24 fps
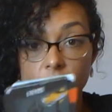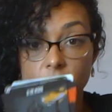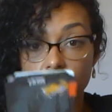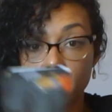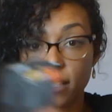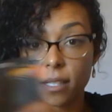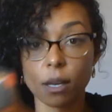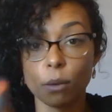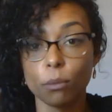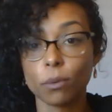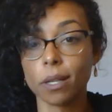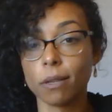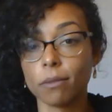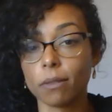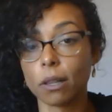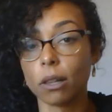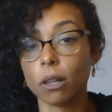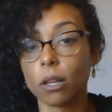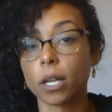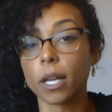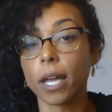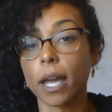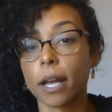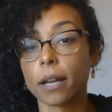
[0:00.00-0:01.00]
of these I wouldn't even
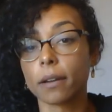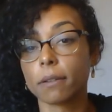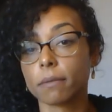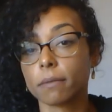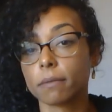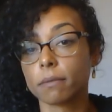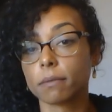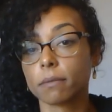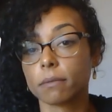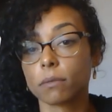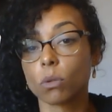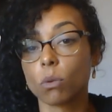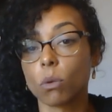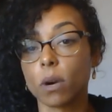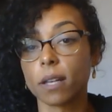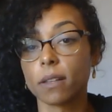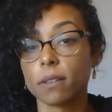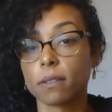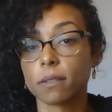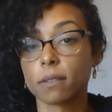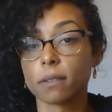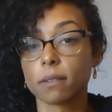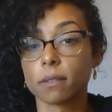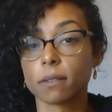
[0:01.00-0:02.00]
look at
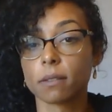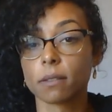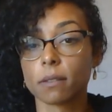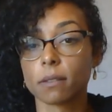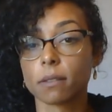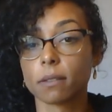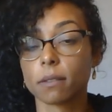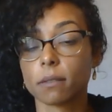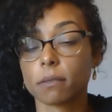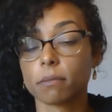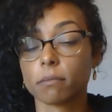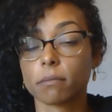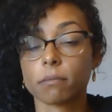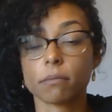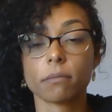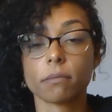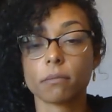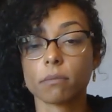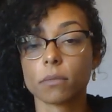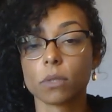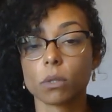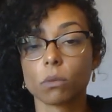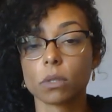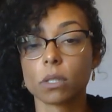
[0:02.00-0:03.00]
twice.
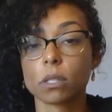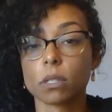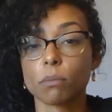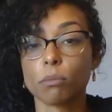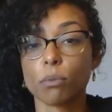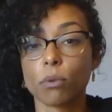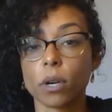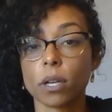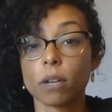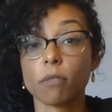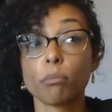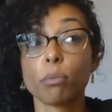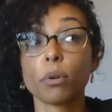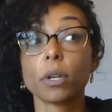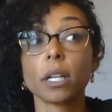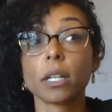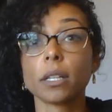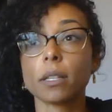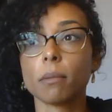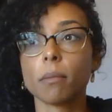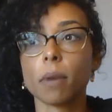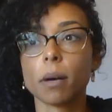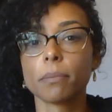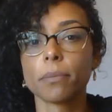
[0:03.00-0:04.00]
So what's the point of putting
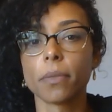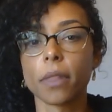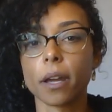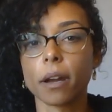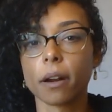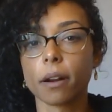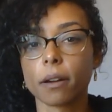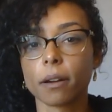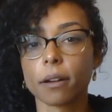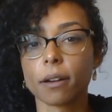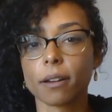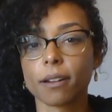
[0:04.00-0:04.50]
them up there?